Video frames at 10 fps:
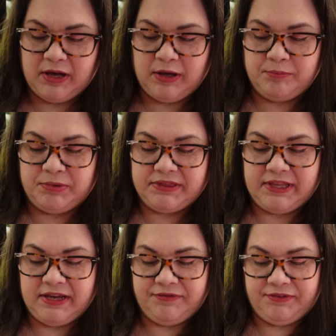Um, but
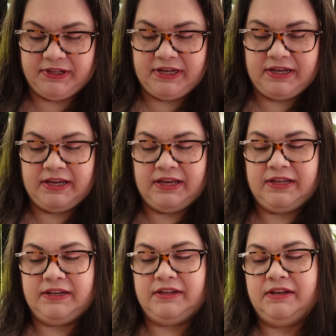thankfully
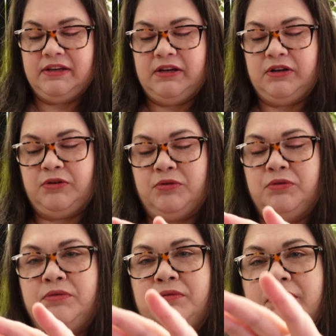it
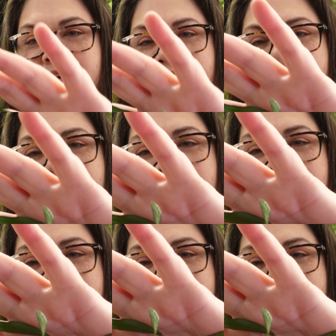grew
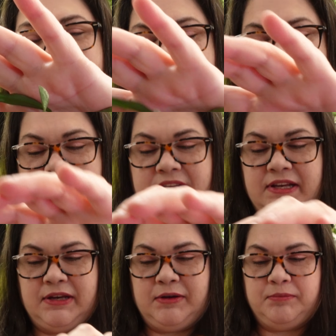this
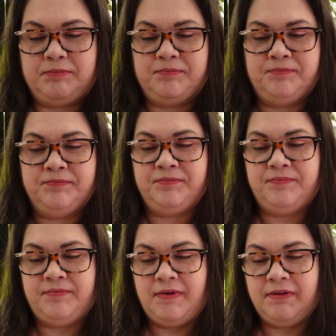stem
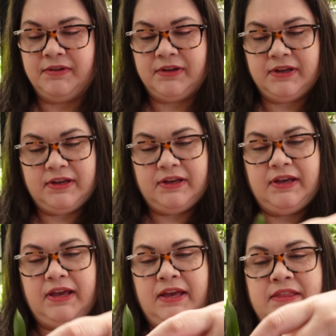
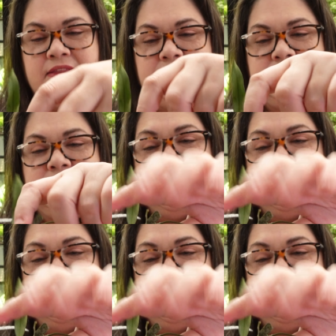and this